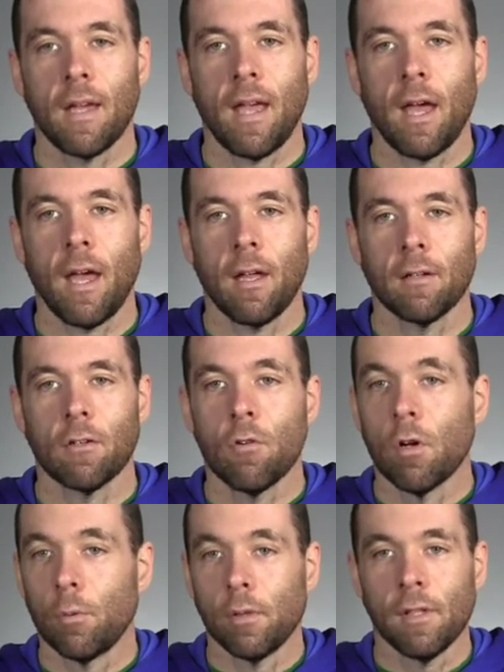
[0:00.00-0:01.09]
and
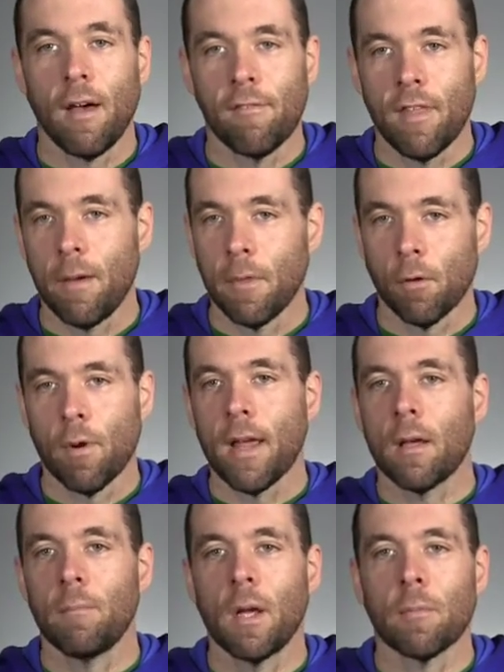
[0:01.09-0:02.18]
Google will love them, they'll rank
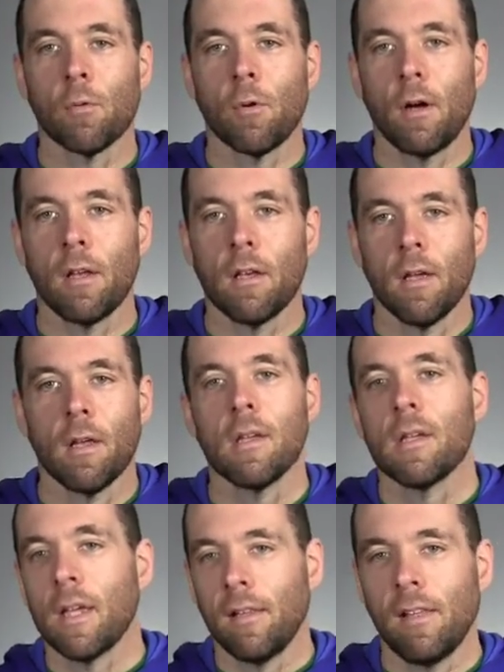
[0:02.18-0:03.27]
them #1,
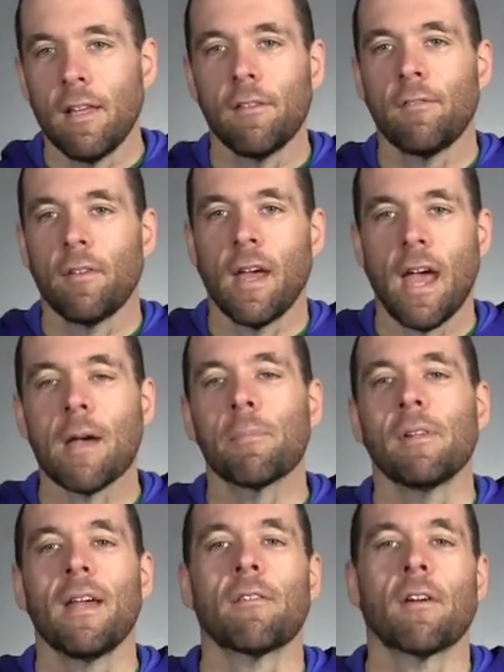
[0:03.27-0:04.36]
and live
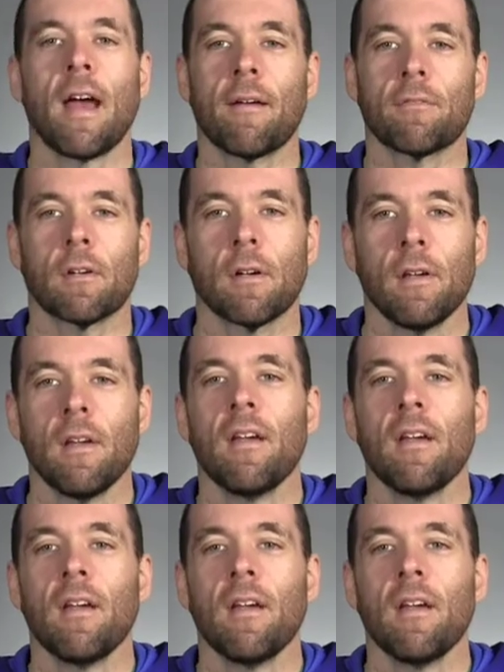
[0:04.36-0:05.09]
happily ever after.